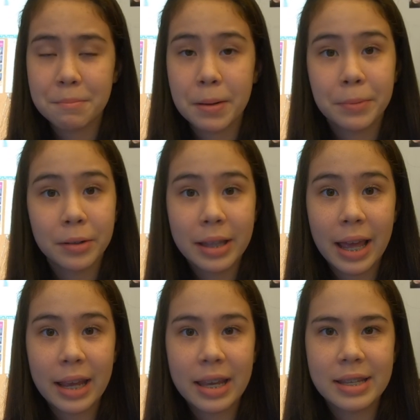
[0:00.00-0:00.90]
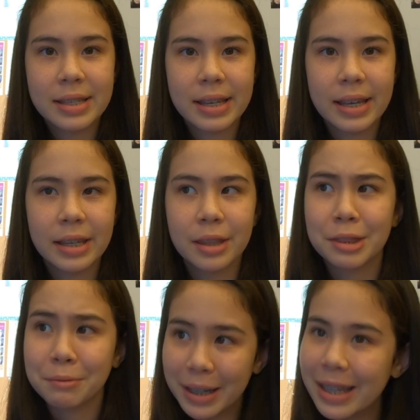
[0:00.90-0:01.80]
My birthday is in
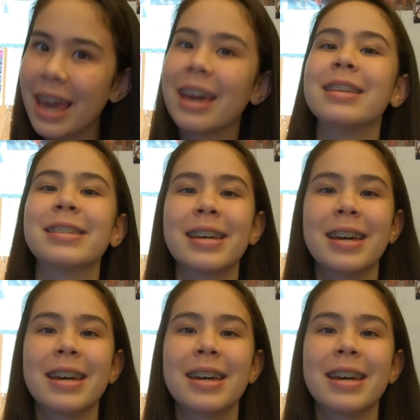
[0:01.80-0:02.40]
3 days.